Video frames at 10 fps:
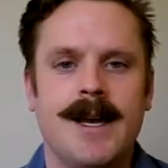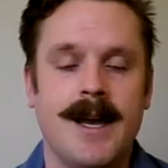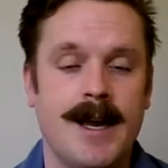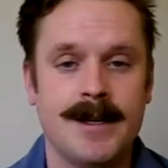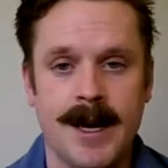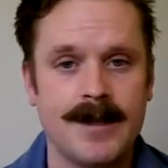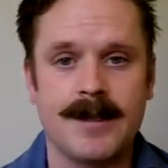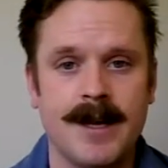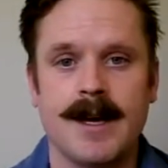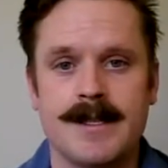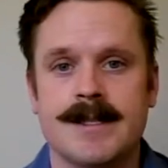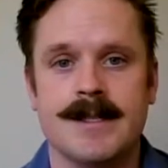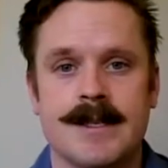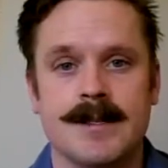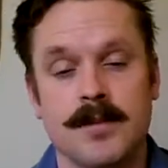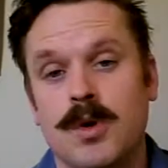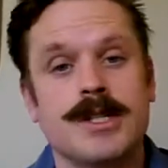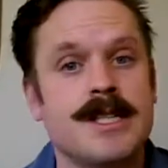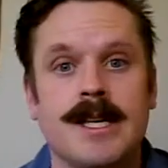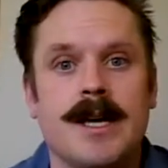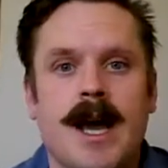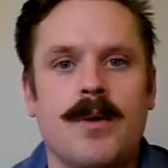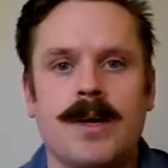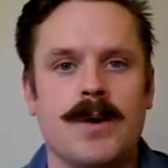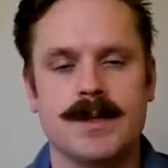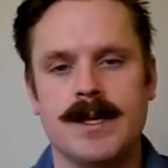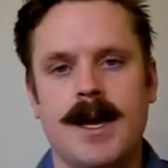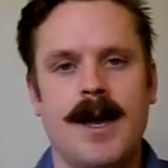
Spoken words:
And I think I succeeded. We'll see how it goes.